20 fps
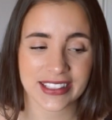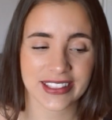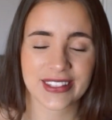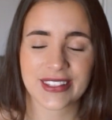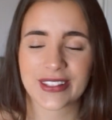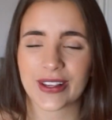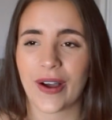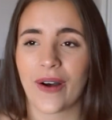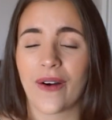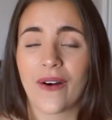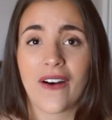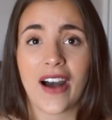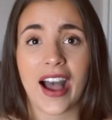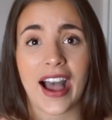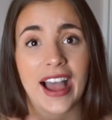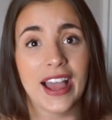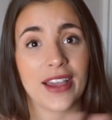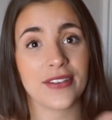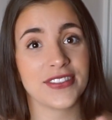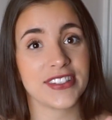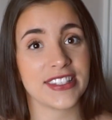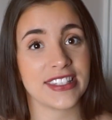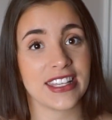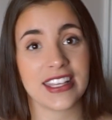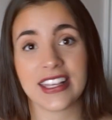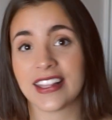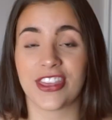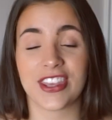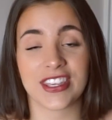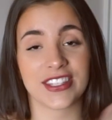So I've
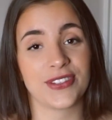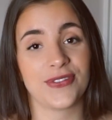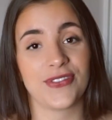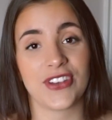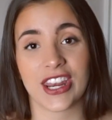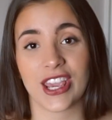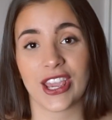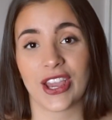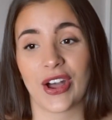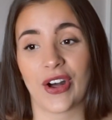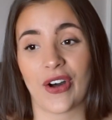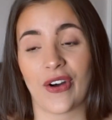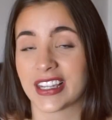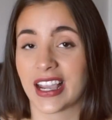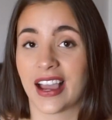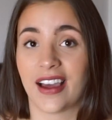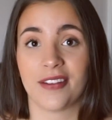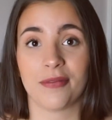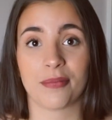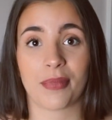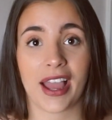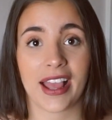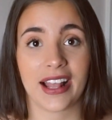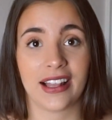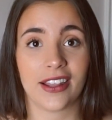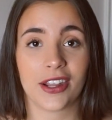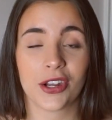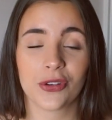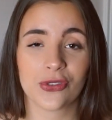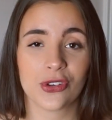seen this video done by a
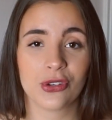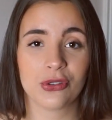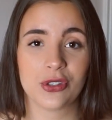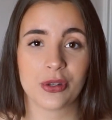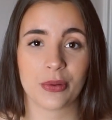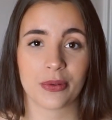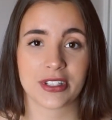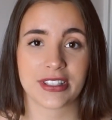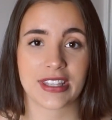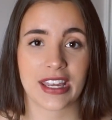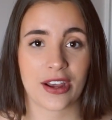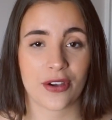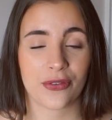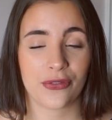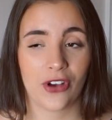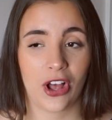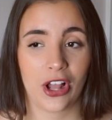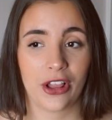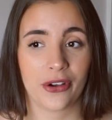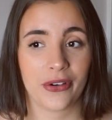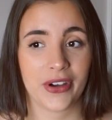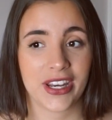lot of YouTubers that I follow,